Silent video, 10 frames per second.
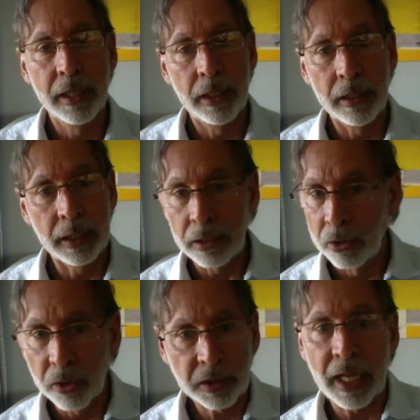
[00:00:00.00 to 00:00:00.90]
it
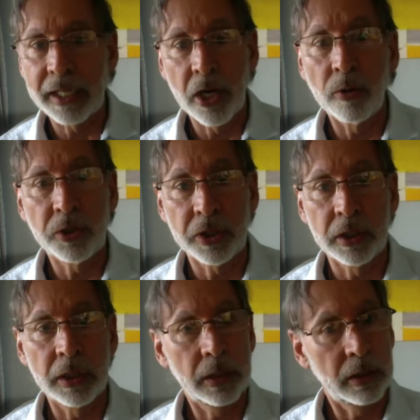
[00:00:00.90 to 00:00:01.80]
looks like an
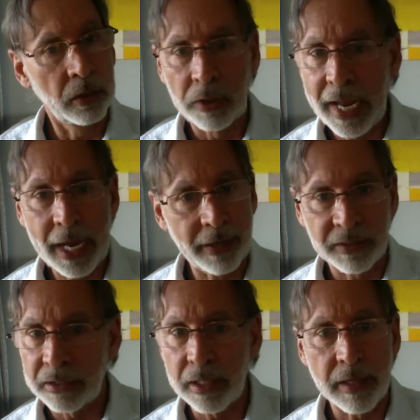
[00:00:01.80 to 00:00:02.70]
ocean. You can't even
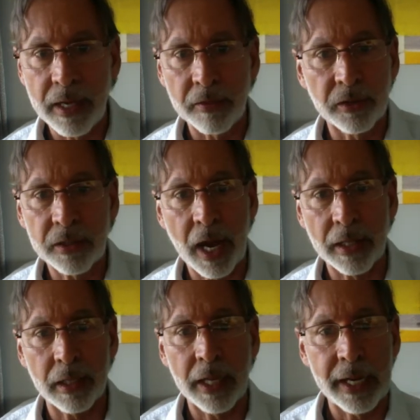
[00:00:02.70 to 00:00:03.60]
see the other side of
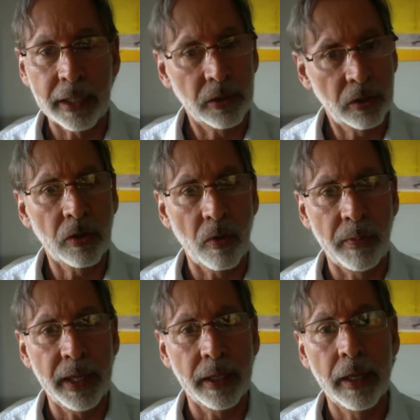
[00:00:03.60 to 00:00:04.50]
the lake. It's so
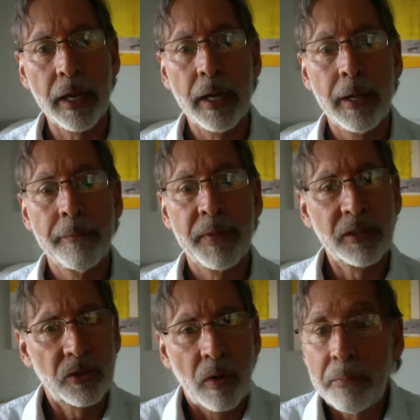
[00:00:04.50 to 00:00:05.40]
big.
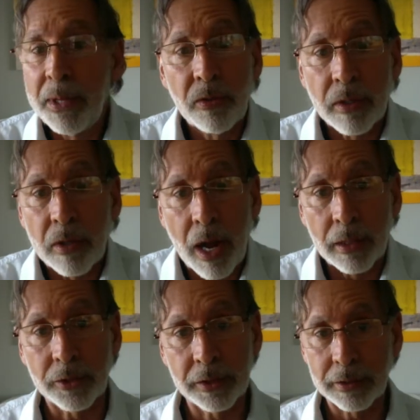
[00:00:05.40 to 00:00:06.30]
So $1 million
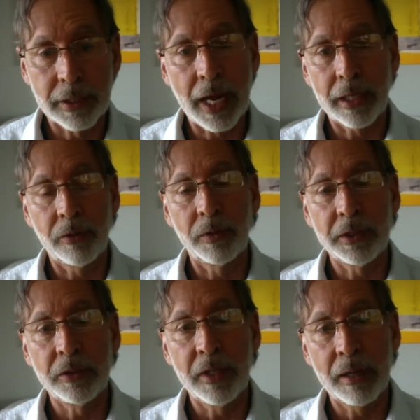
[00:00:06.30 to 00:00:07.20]
is not going to really
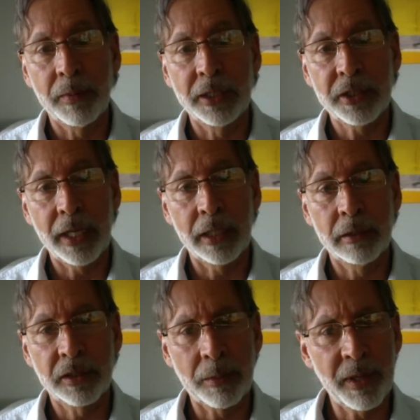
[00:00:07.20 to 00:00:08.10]
do that much. And
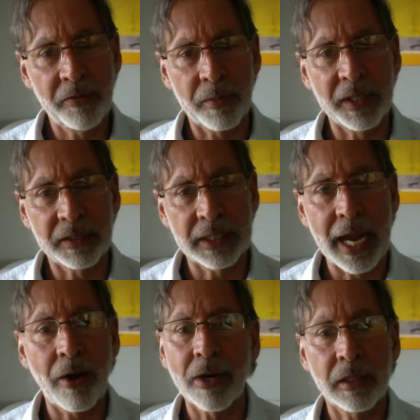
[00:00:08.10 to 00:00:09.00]
somebody from the
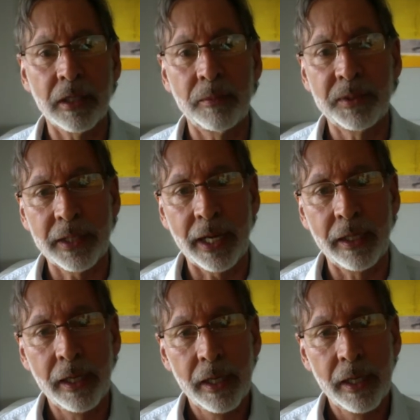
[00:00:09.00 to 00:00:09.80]
Sierra Club said,